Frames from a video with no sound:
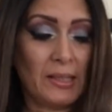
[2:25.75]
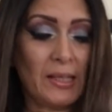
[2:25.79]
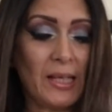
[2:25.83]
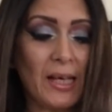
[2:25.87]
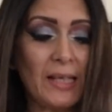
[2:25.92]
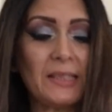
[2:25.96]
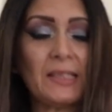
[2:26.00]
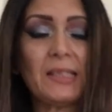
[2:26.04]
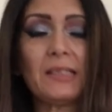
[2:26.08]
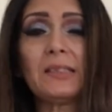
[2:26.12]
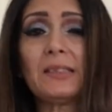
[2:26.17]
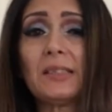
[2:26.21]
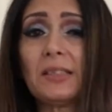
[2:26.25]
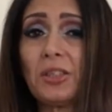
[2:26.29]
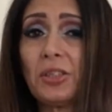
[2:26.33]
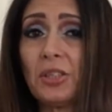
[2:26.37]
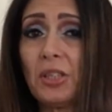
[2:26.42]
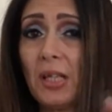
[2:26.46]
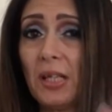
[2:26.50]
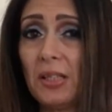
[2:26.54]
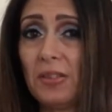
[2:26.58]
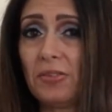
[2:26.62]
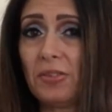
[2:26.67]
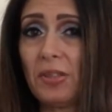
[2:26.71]
Getting the
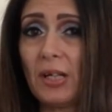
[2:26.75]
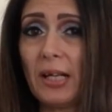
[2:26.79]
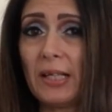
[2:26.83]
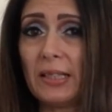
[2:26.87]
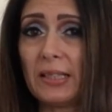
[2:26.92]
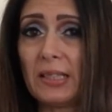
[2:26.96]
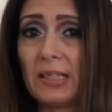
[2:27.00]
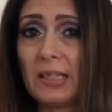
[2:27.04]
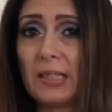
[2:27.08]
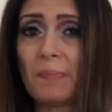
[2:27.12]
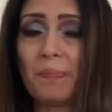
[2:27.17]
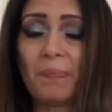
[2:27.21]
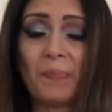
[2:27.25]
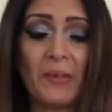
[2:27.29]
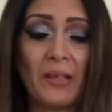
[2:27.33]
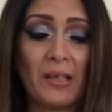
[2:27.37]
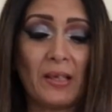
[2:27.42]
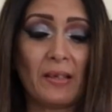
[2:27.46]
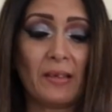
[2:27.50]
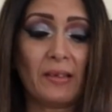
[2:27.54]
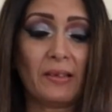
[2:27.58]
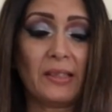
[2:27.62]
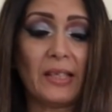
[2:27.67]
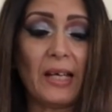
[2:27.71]
shade right.
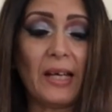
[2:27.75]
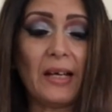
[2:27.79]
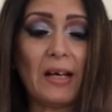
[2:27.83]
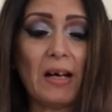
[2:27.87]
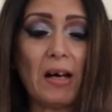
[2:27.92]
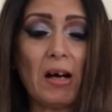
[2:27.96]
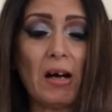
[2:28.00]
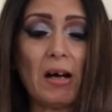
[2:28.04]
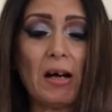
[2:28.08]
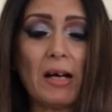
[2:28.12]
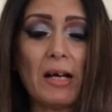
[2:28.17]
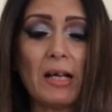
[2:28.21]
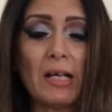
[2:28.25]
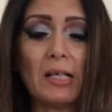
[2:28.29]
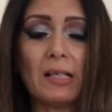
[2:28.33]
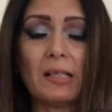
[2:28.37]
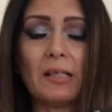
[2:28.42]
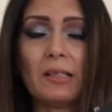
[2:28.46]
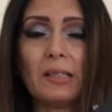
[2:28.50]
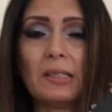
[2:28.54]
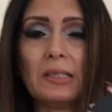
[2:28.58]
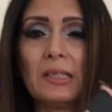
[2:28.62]
There are